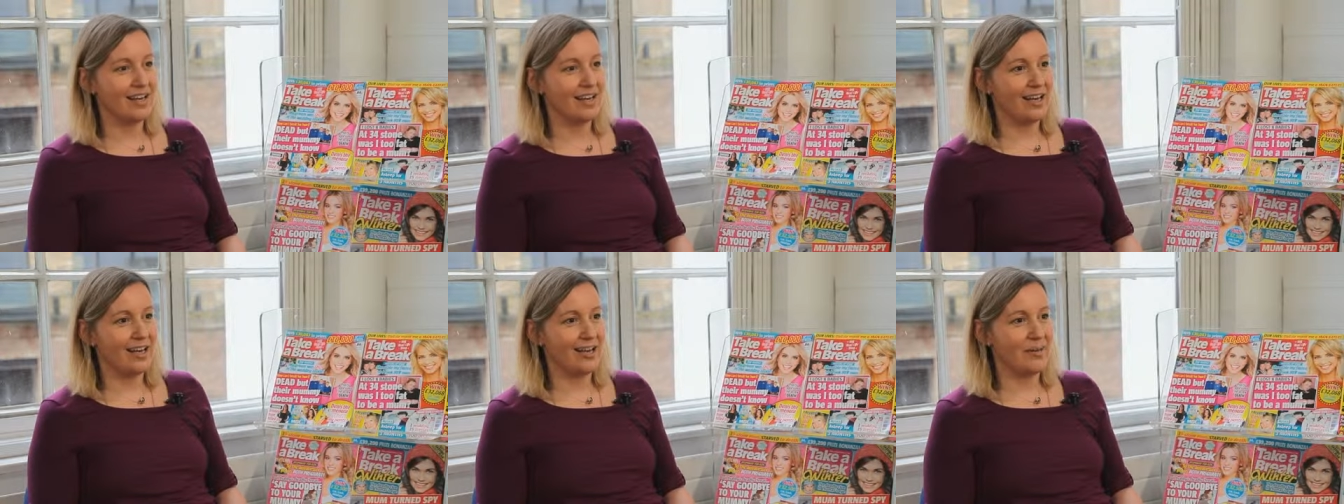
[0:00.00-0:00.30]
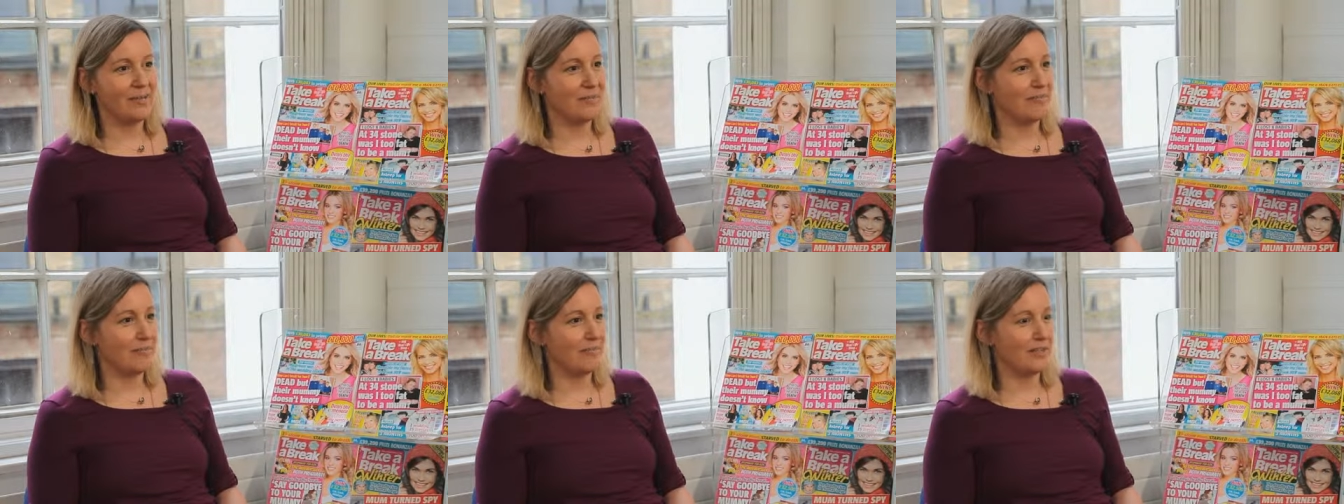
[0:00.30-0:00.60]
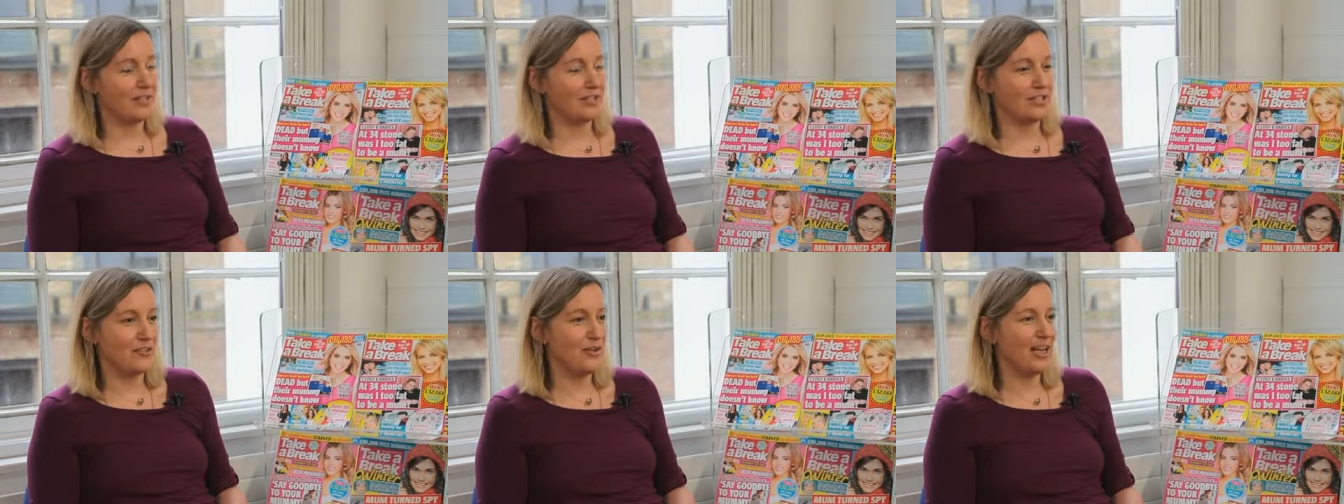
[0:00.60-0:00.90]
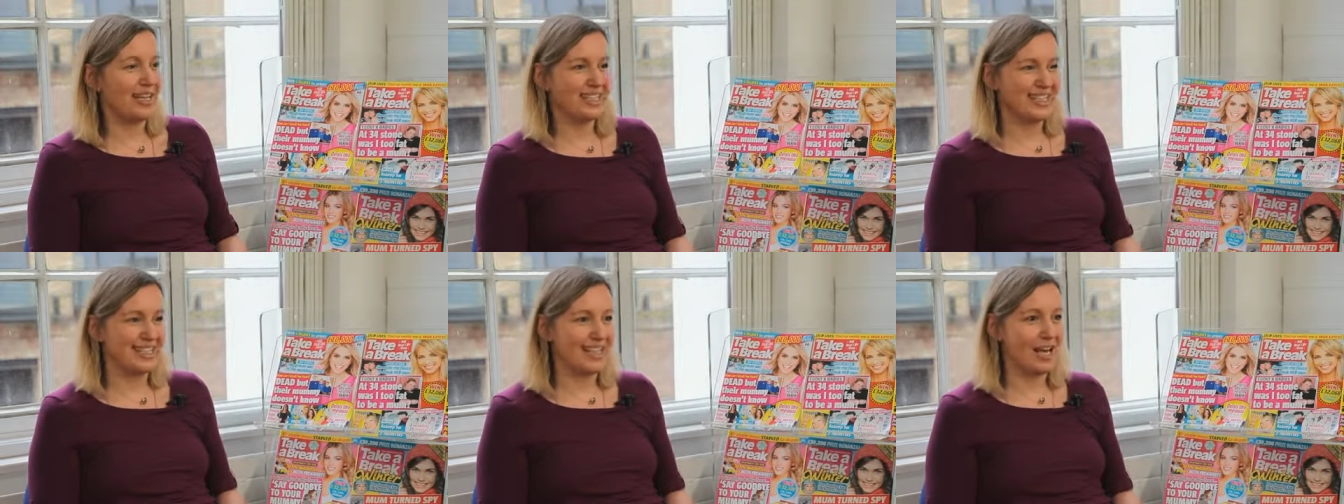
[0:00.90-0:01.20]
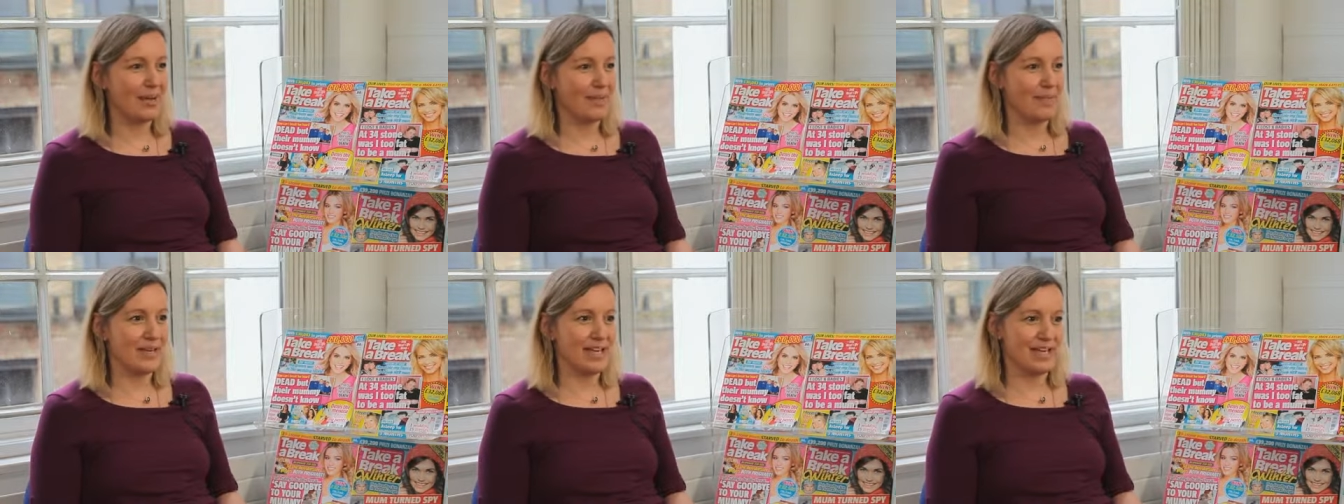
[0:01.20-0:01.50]
And you add to
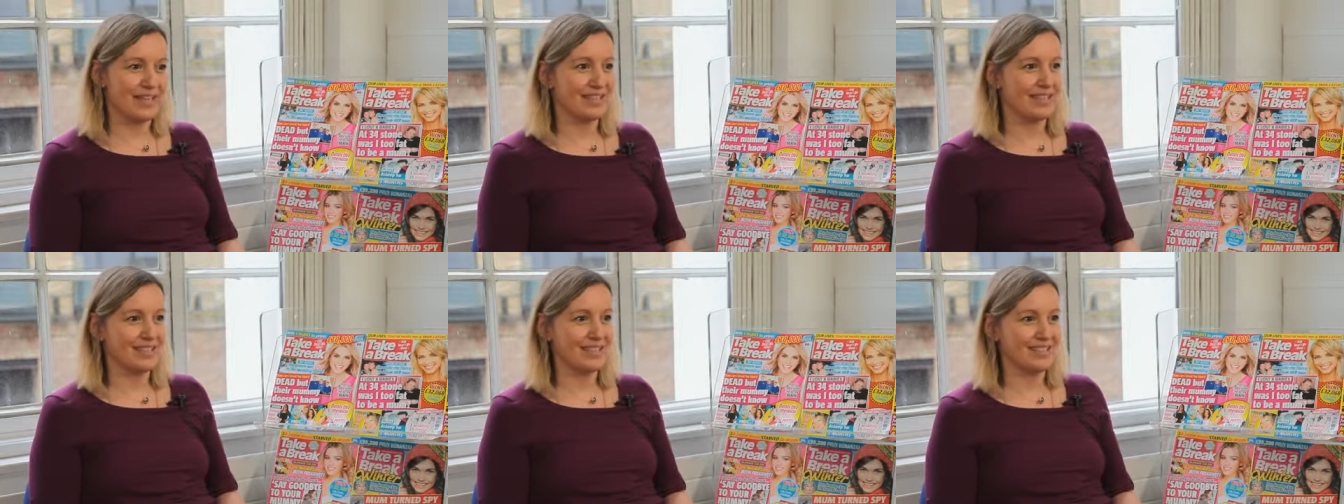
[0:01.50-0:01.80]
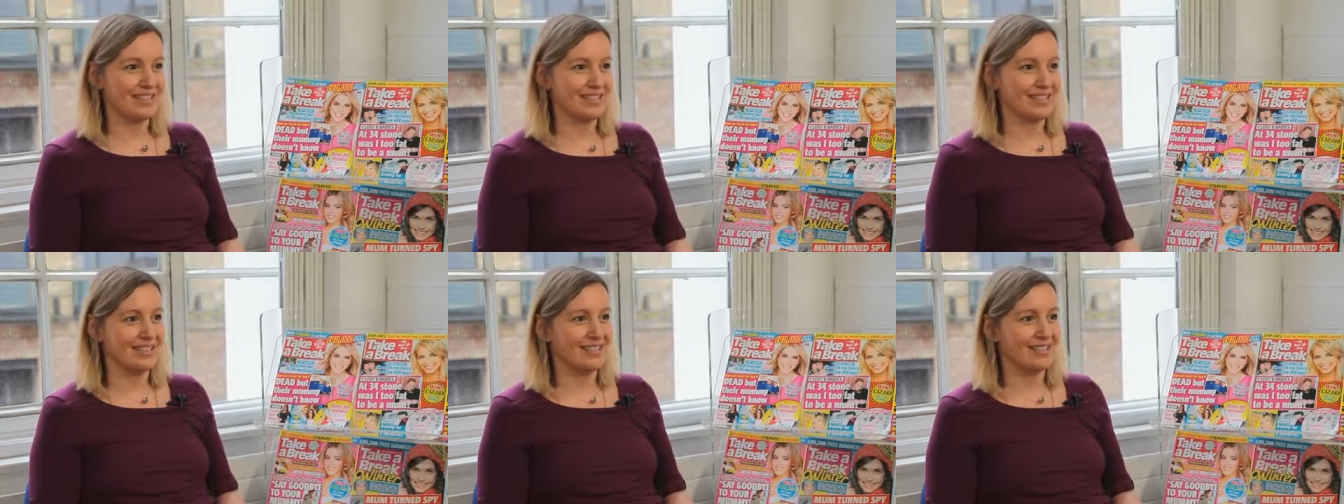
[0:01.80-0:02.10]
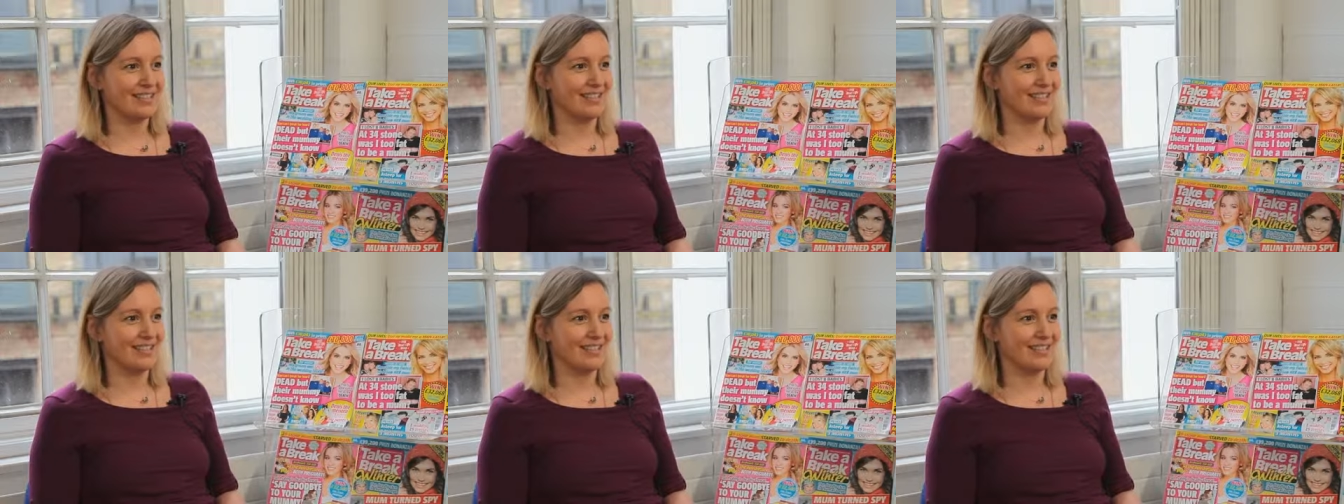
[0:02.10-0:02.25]
that mix